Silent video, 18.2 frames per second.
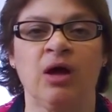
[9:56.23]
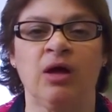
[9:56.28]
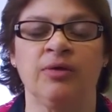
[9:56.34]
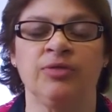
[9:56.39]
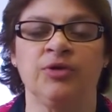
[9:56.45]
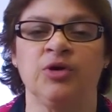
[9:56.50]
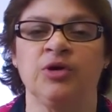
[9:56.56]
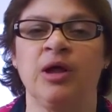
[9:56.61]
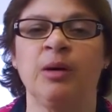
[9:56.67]

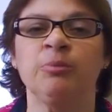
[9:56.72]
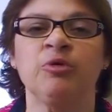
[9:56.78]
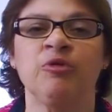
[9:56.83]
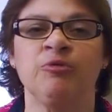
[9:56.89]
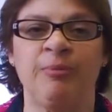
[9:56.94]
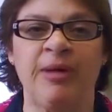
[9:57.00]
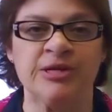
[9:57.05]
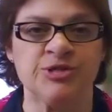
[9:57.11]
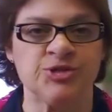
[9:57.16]
There are a number
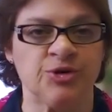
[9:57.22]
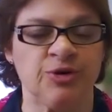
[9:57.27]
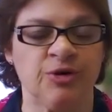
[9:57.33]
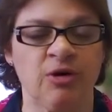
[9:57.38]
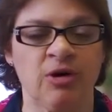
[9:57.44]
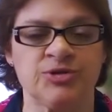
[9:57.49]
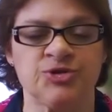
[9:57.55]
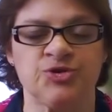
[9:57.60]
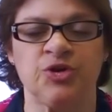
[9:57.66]
of
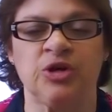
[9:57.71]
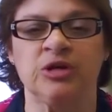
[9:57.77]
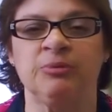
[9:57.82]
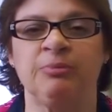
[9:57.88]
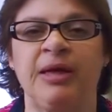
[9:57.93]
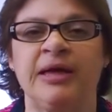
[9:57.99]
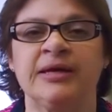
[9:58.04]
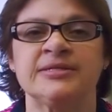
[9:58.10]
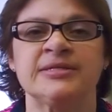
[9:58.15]
major
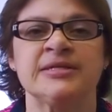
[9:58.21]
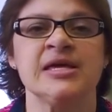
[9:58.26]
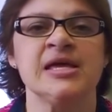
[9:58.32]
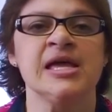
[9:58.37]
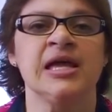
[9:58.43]
Australian banks,